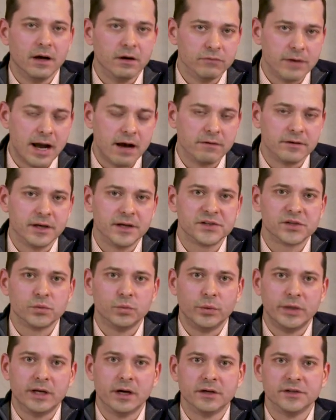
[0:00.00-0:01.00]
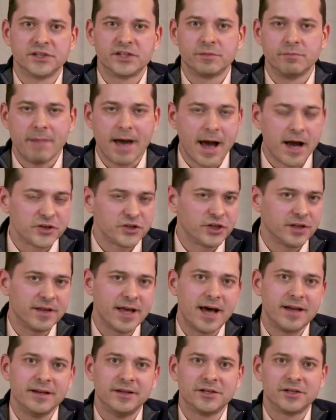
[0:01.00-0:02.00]
around us, we are smashing
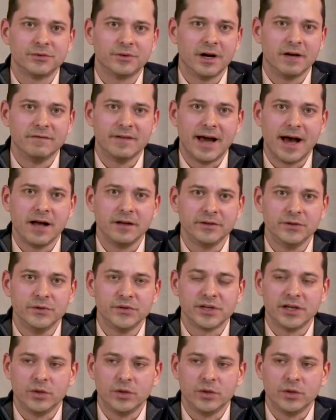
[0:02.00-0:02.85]
that into our values,